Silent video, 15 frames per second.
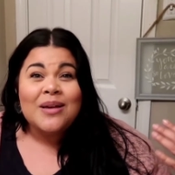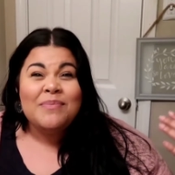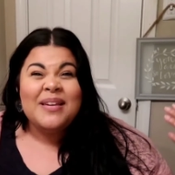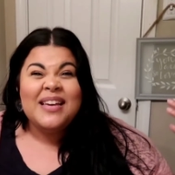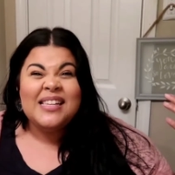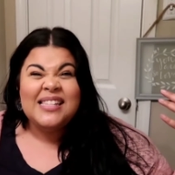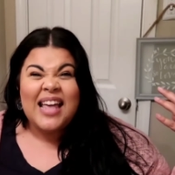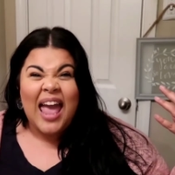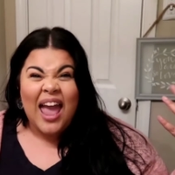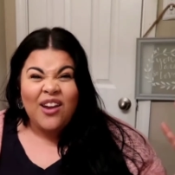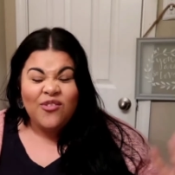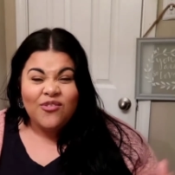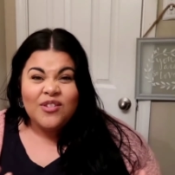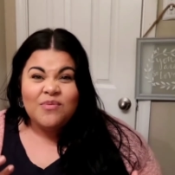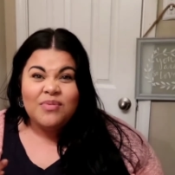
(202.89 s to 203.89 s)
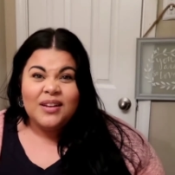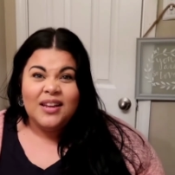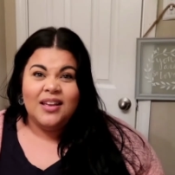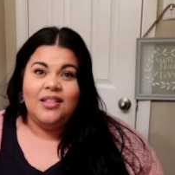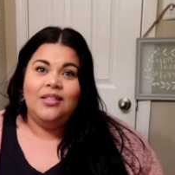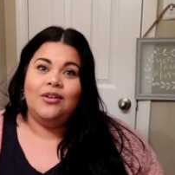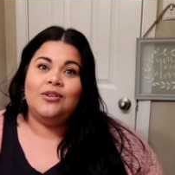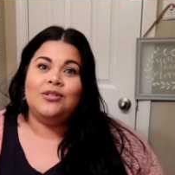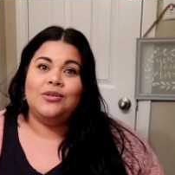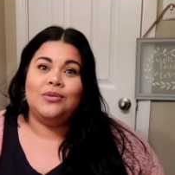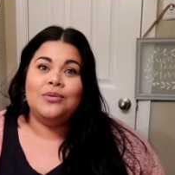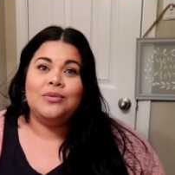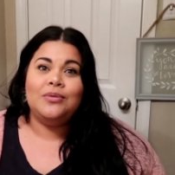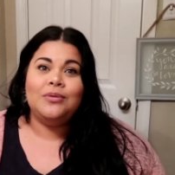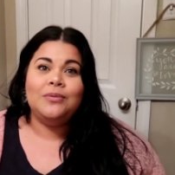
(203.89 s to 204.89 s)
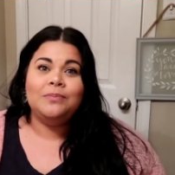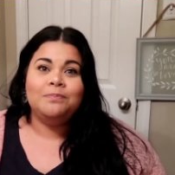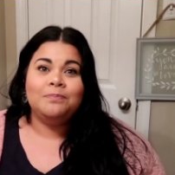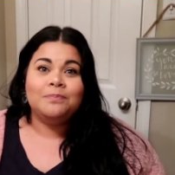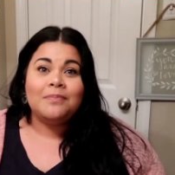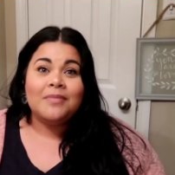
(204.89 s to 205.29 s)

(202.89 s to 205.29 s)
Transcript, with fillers: because everybody in their circle